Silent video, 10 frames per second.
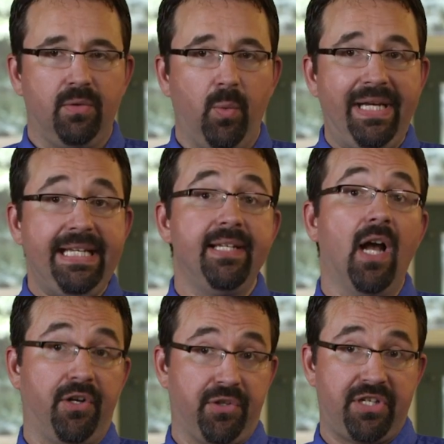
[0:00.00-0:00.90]
we need to
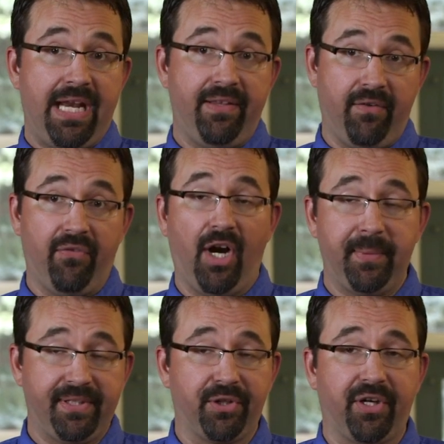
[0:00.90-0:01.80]
understand the
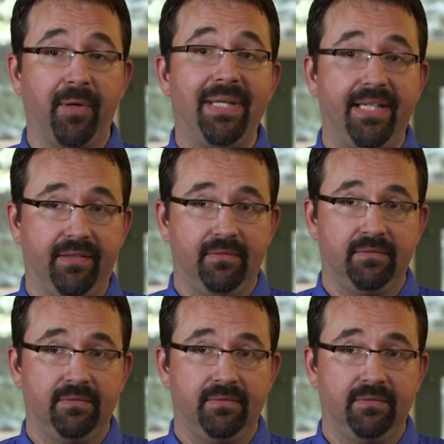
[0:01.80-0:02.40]
environment that they're going to be in.